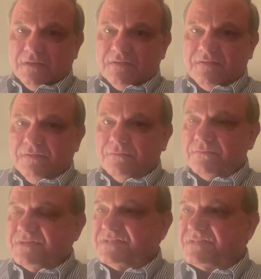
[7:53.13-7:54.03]

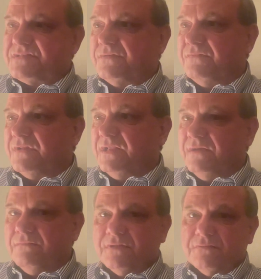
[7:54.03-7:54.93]
terrorists over
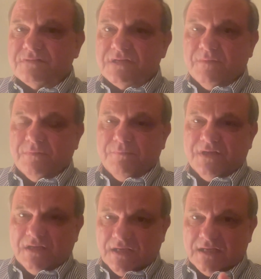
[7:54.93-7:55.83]
there with Osama
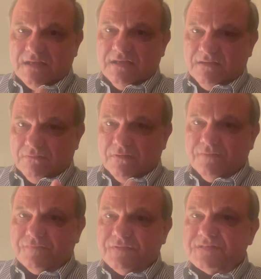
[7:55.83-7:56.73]
bin Laden and all
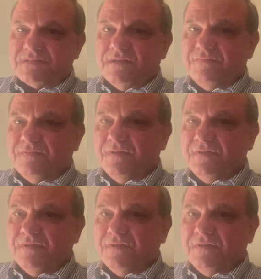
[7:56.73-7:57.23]
of this stuff.